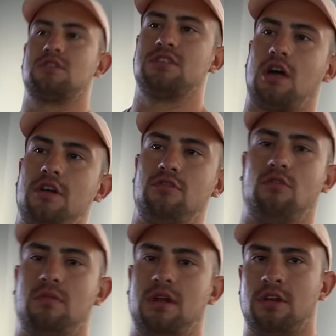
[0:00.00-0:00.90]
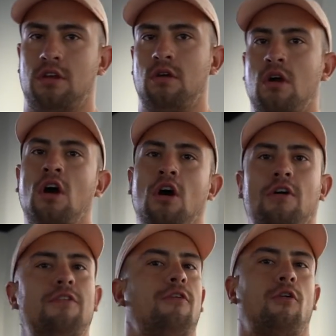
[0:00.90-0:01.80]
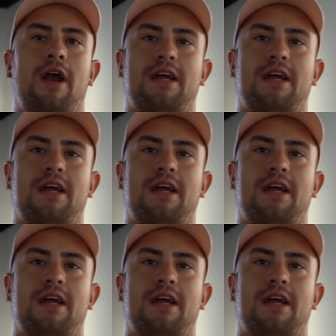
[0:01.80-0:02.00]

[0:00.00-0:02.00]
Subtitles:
because I'd normally do 4